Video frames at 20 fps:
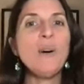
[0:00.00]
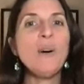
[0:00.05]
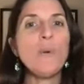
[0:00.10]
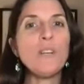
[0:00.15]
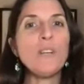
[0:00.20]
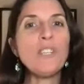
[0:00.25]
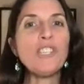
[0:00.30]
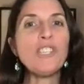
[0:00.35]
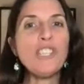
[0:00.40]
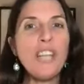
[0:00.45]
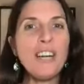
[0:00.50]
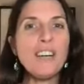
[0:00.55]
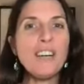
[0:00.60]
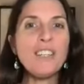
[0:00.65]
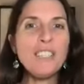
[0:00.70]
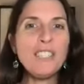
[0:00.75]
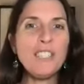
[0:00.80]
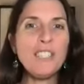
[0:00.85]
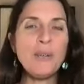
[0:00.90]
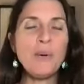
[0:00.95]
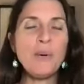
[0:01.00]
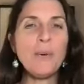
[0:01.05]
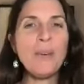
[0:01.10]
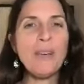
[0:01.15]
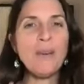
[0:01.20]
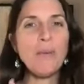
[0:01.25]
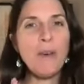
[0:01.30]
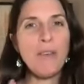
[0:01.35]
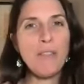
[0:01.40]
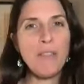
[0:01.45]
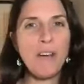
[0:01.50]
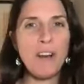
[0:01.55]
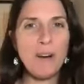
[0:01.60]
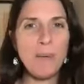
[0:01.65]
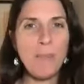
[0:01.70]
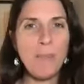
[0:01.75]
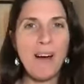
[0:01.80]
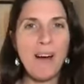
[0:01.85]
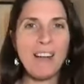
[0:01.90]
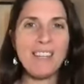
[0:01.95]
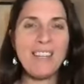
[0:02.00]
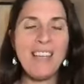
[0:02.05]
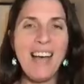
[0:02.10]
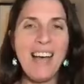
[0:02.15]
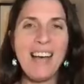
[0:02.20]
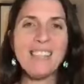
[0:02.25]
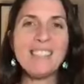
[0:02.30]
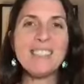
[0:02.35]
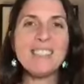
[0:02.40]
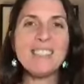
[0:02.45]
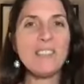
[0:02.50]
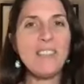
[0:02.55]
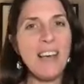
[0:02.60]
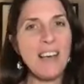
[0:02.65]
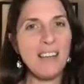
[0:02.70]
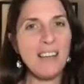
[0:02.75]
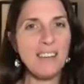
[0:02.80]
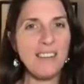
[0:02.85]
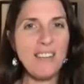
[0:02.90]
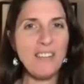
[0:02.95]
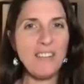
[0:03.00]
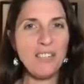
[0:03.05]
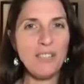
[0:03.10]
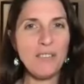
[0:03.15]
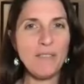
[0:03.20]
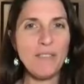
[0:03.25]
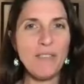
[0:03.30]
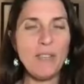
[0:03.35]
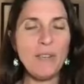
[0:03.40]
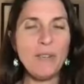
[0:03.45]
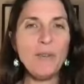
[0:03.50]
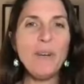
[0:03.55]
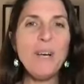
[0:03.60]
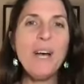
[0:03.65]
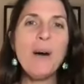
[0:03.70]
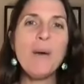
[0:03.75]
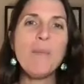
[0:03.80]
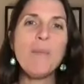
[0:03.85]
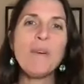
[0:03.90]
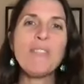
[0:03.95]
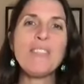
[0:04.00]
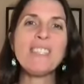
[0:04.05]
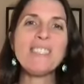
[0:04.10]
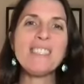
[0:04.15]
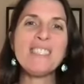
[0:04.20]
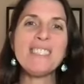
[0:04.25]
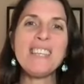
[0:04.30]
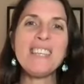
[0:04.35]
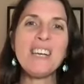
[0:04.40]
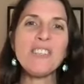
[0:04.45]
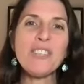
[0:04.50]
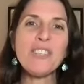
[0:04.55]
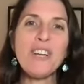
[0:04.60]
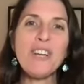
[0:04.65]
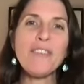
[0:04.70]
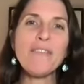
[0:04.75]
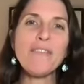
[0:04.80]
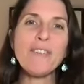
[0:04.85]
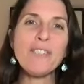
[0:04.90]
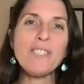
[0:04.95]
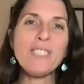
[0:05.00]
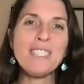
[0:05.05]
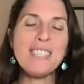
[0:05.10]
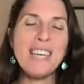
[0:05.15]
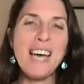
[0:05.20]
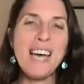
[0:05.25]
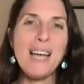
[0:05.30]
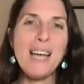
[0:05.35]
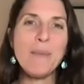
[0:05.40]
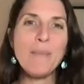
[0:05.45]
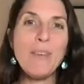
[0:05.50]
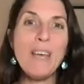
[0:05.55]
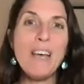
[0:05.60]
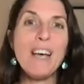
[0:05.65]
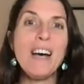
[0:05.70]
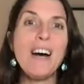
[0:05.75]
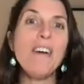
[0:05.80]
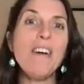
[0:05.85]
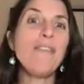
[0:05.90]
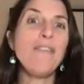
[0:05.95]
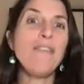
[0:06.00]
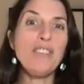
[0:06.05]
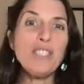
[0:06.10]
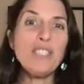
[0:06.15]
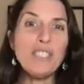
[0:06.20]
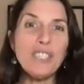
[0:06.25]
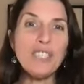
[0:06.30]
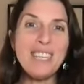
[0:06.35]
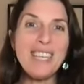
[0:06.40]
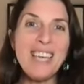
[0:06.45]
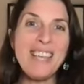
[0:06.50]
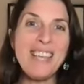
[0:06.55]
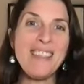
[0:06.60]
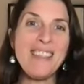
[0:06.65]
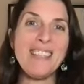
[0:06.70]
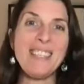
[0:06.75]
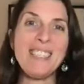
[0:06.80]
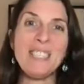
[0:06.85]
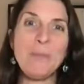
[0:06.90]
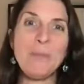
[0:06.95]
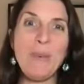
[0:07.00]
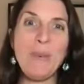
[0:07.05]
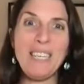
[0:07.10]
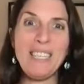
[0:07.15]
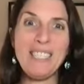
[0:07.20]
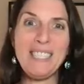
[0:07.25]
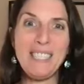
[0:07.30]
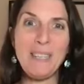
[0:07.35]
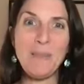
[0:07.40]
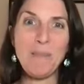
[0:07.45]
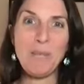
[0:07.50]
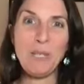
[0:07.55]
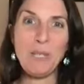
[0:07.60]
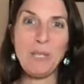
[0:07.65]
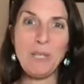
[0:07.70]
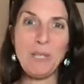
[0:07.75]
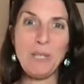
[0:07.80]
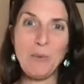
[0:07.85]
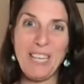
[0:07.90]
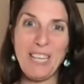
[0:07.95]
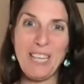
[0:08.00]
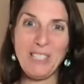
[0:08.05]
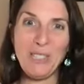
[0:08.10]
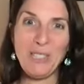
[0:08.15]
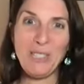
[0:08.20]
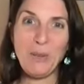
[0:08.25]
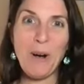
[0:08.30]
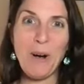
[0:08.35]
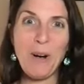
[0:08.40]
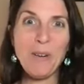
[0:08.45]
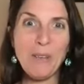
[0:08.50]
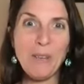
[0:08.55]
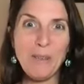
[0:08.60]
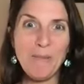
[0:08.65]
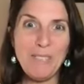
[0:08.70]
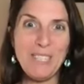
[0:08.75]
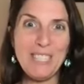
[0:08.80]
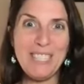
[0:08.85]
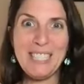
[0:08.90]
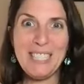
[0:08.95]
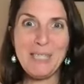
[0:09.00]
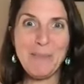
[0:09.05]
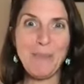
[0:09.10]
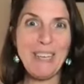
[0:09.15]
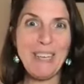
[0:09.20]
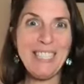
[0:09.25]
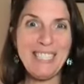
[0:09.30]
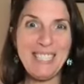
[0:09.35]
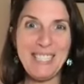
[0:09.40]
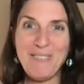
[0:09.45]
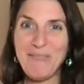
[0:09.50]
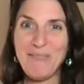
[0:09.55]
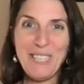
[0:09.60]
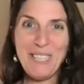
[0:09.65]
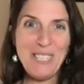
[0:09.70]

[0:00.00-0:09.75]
we shared you with our podcast, that interview. But this is actually our first time officially in the Space in Between. So welcome to the Space in